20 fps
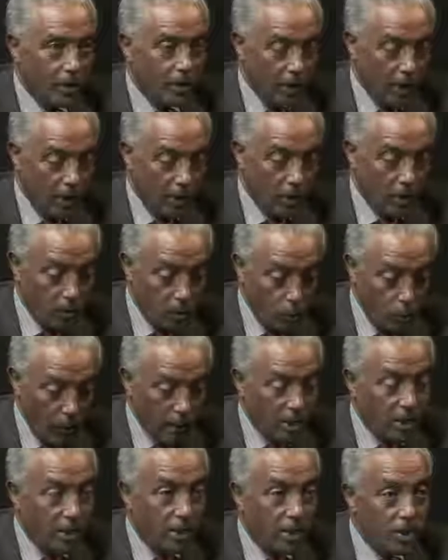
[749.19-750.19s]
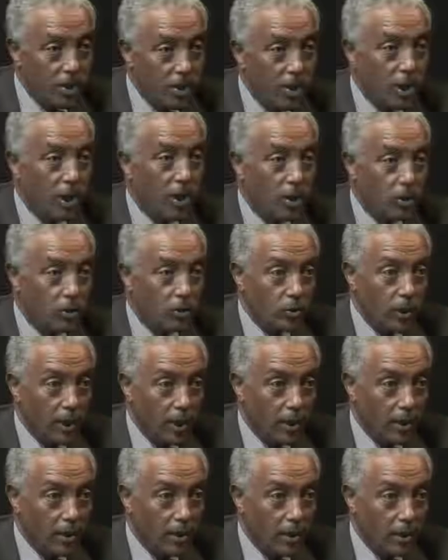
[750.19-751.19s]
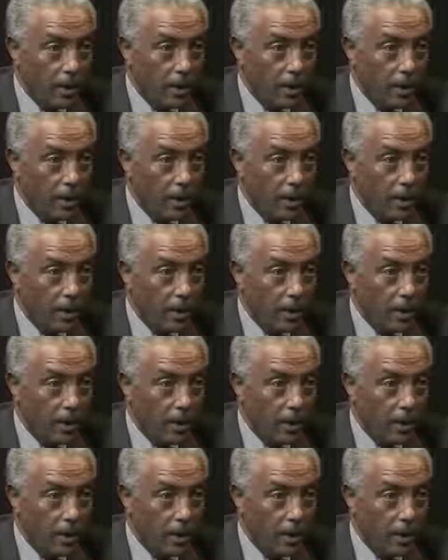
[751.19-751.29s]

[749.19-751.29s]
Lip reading: that what she's seeing today,